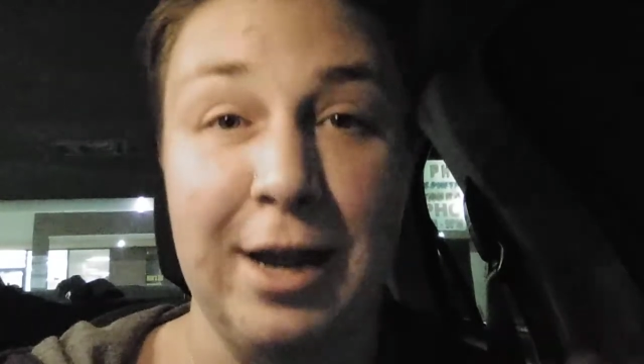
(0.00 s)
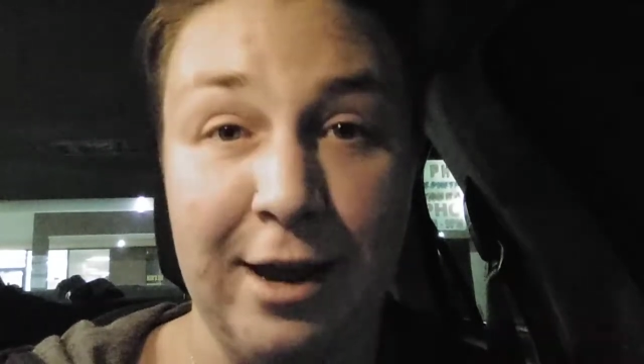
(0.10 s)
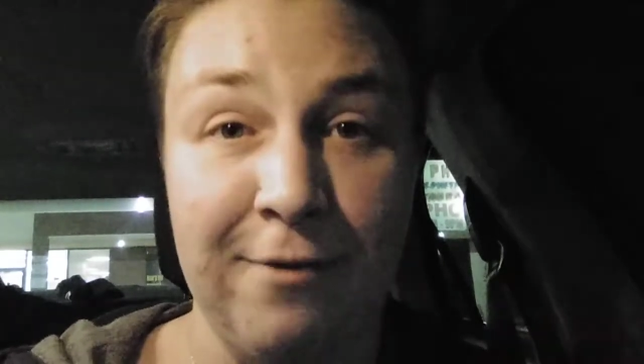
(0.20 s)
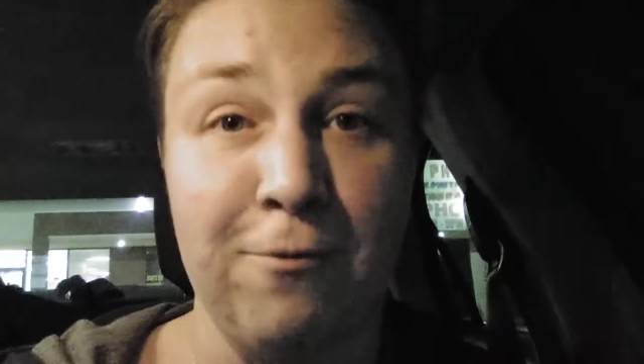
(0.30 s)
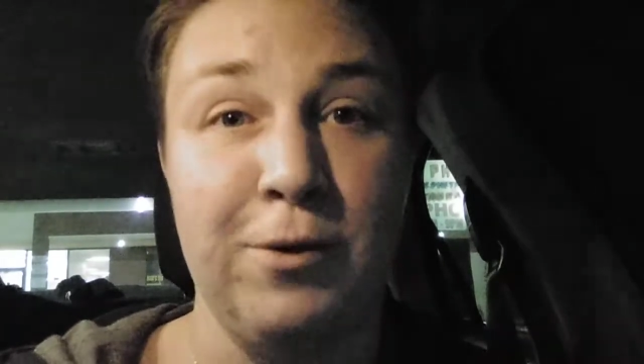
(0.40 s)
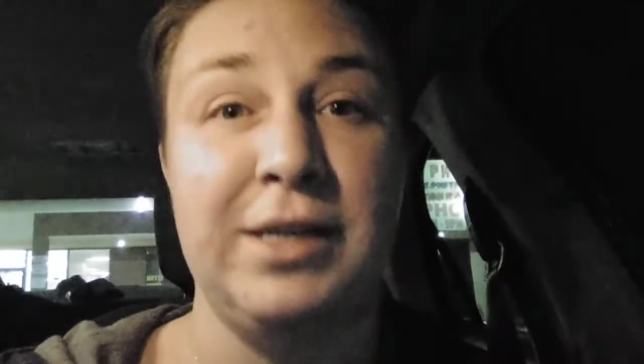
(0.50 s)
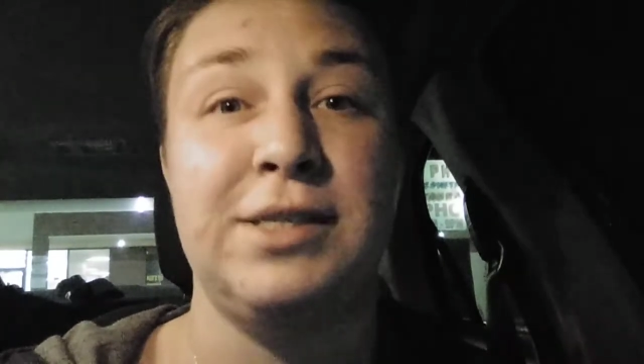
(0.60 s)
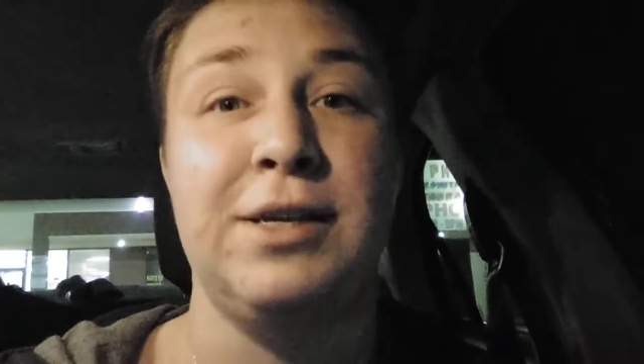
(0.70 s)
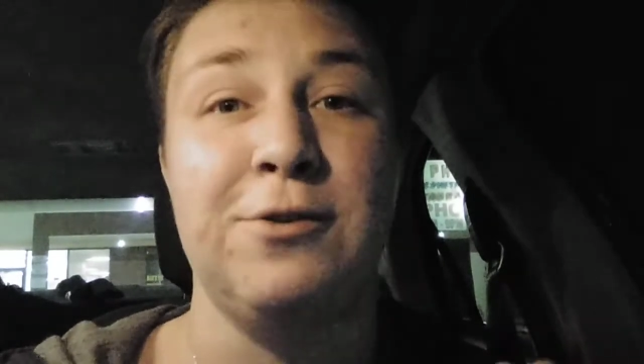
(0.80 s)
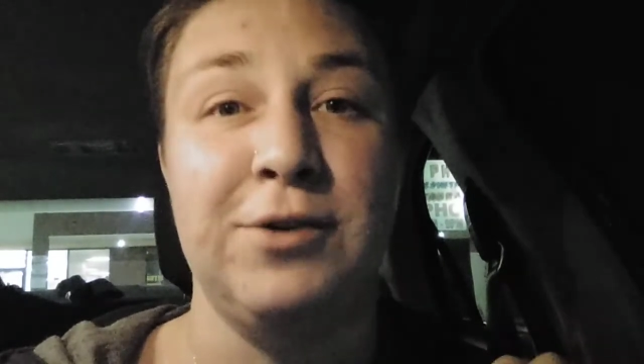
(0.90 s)
every
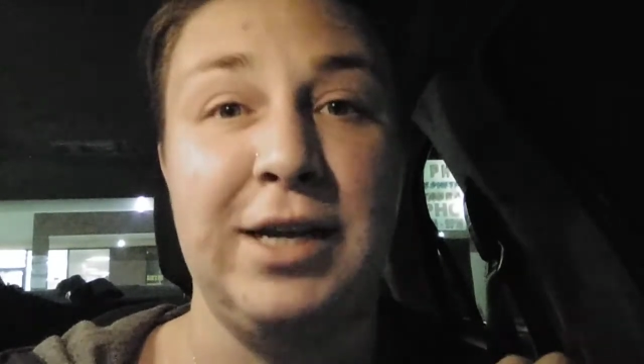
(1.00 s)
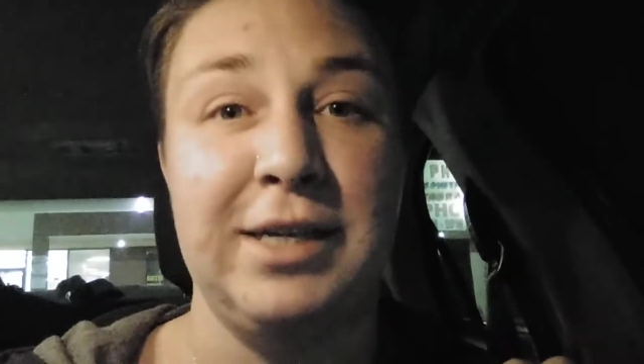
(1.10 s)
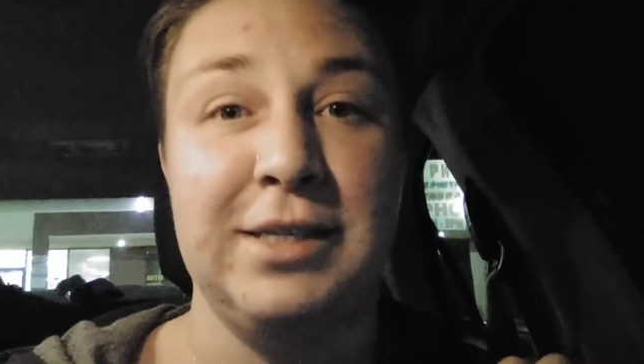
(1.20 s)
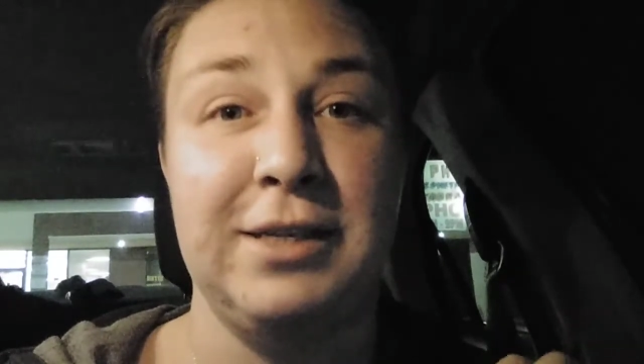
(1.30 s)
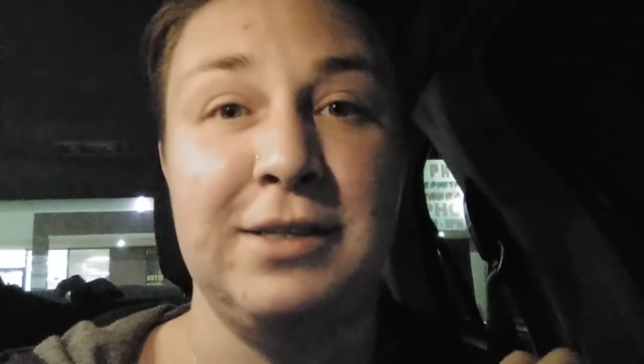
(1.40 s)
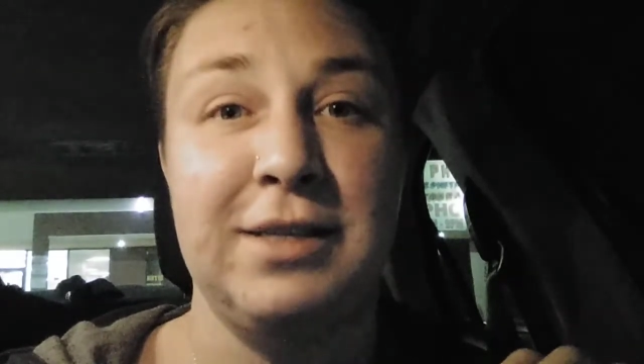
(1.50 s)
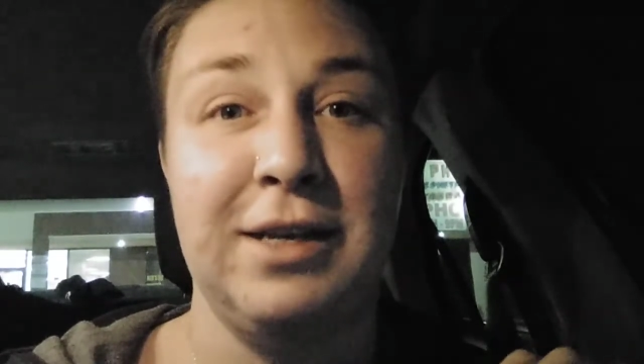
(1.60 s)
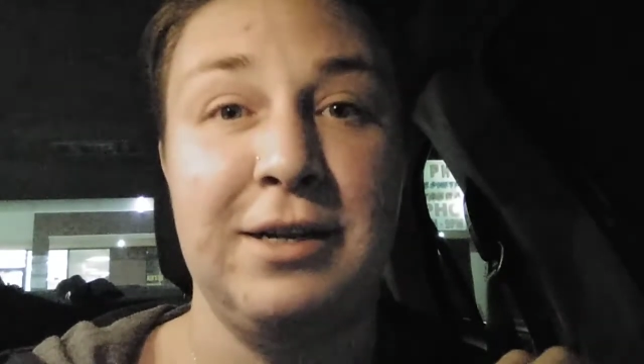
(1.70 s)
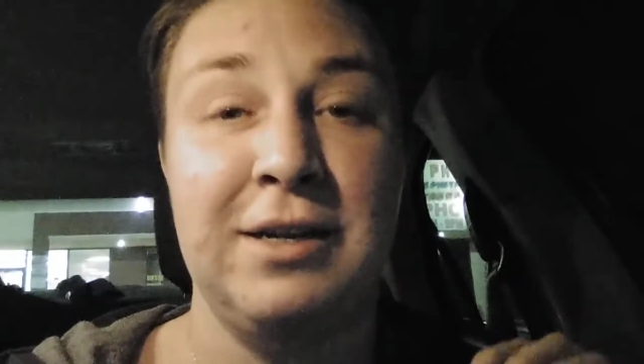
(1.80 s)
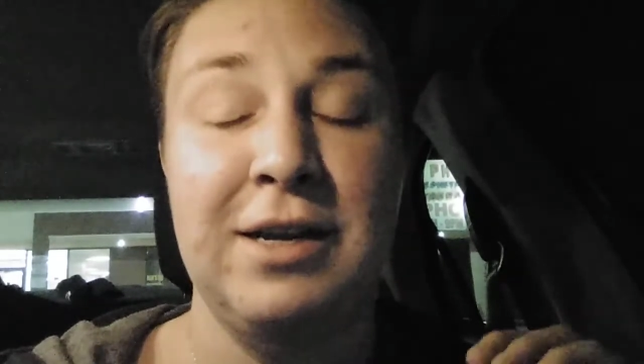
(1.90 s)
single day since
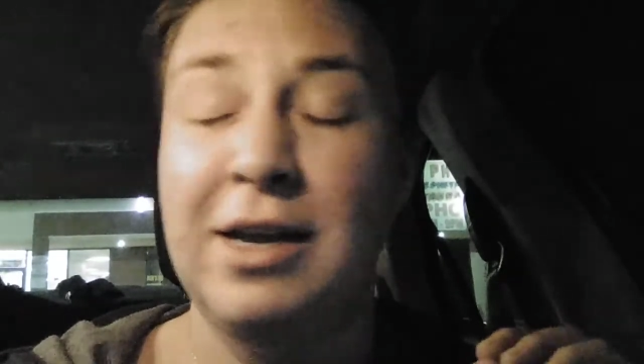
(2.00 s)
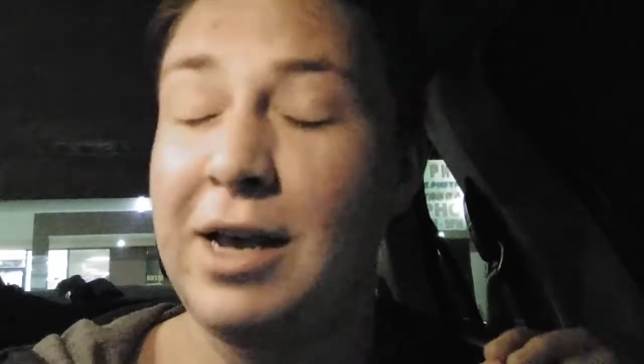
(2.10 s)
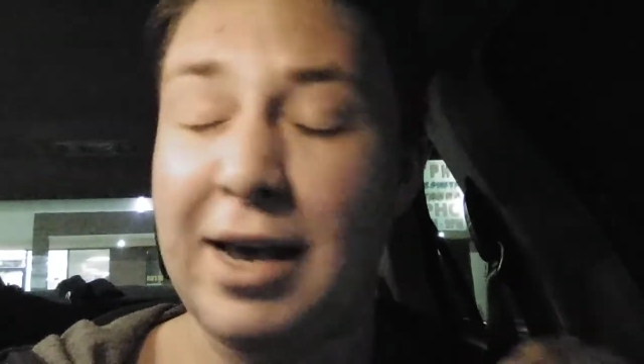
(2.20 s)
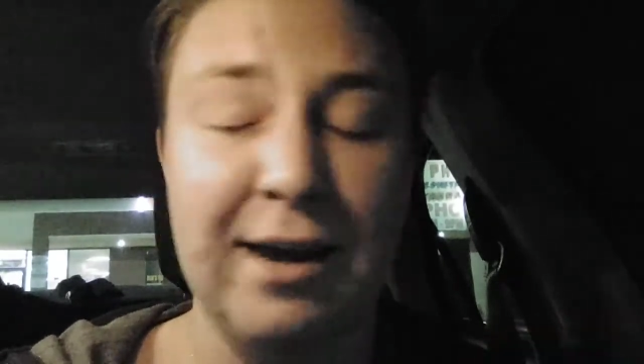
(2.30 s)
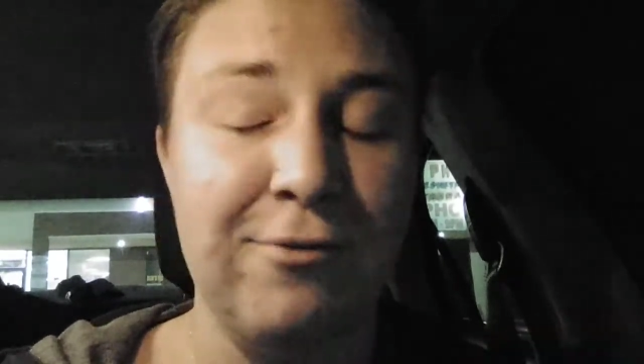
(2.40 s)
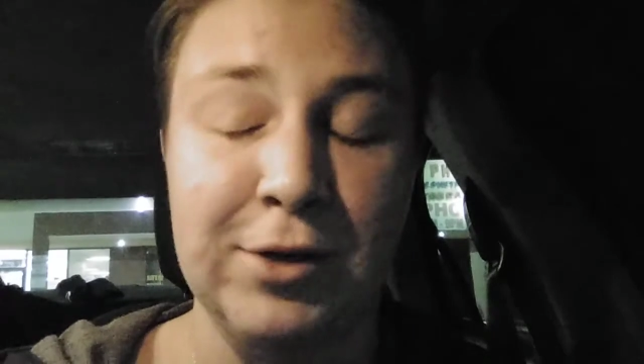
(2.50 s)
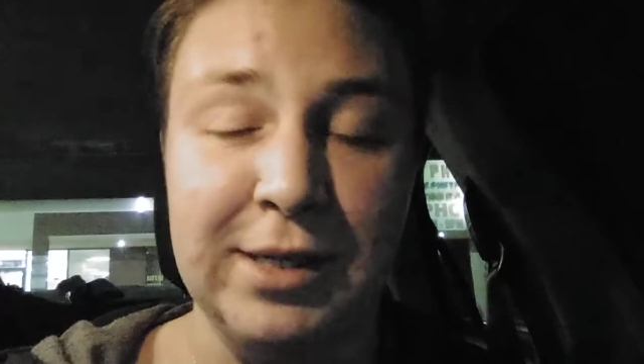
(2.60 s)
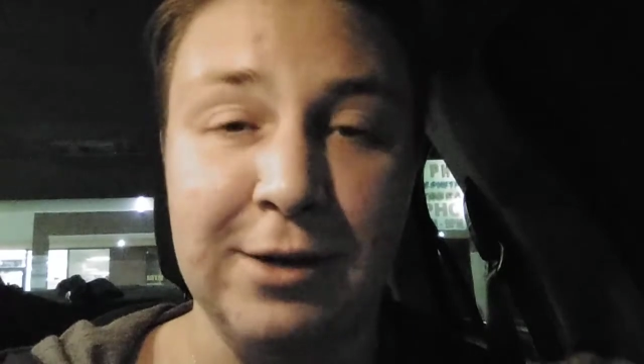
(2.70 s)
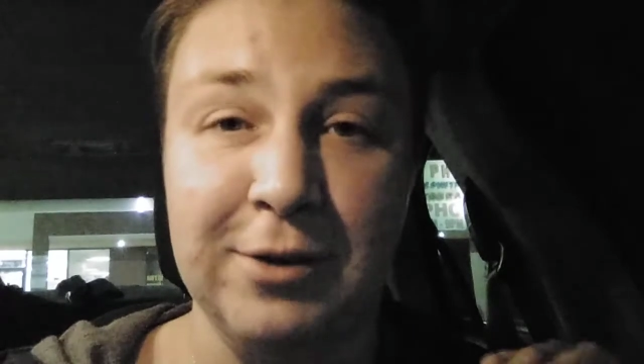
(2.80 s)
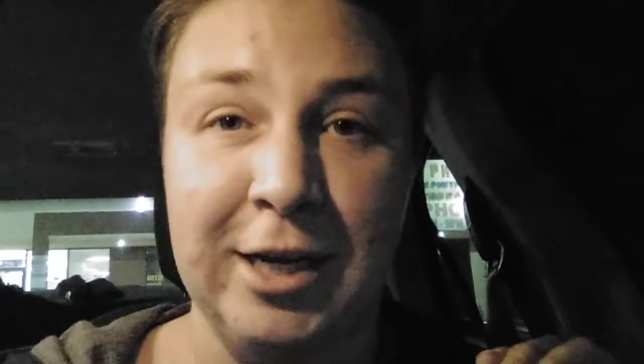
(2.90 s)
then. Every
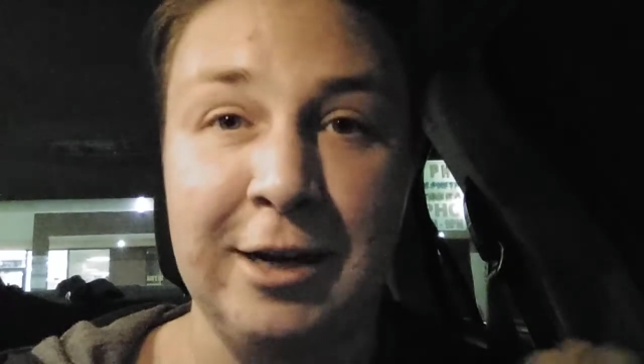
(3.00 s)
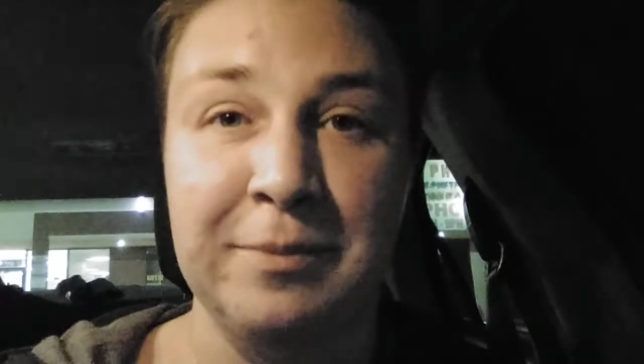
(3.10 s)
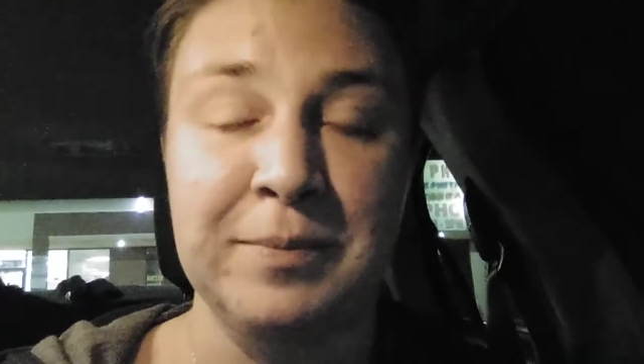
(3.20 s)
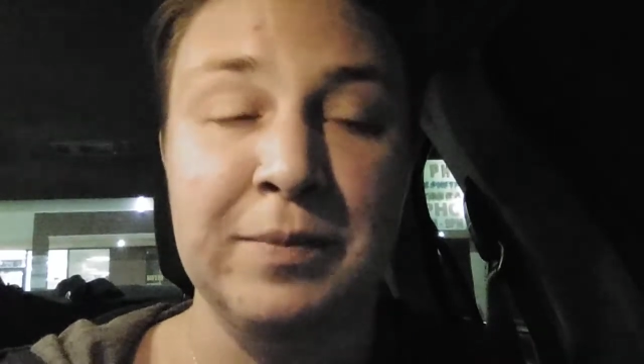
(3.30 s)
single day.